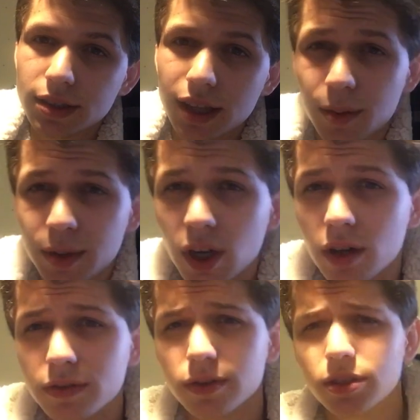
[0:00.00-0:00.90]
That'll be
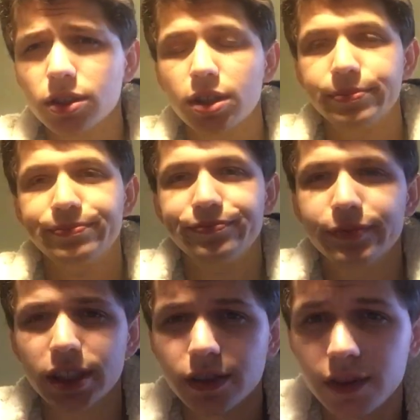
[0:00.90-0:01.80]
all for
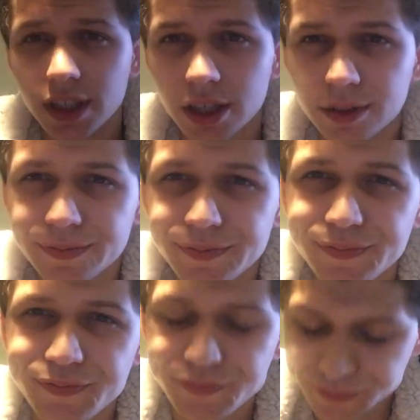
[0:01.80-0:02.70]
this video.
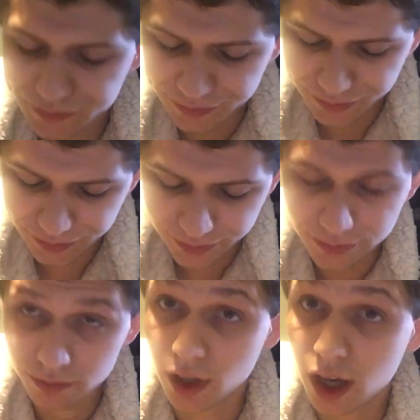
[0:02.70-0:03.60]

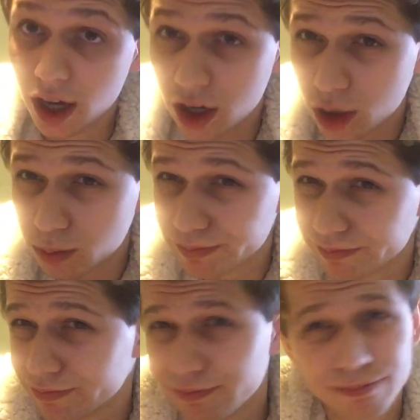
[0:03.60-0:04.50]
I hope
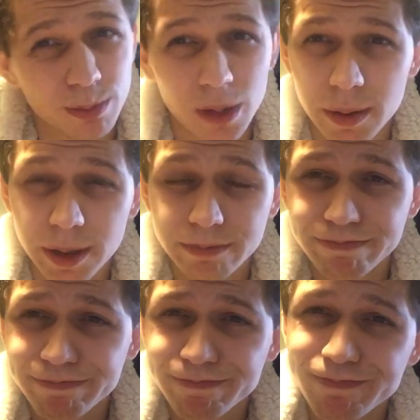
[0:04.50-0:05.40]
maybe
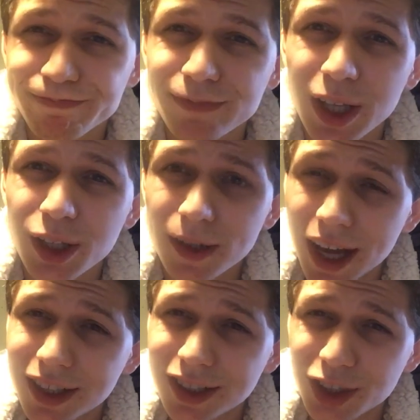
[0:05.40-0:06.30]
you
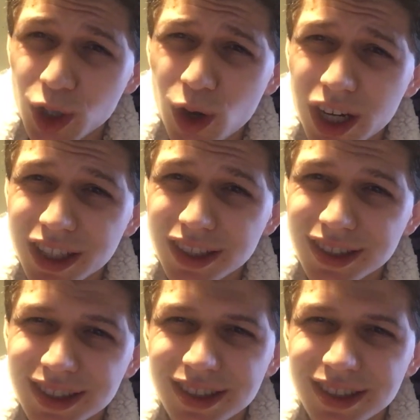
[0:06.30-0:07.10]
guys enjoyed it.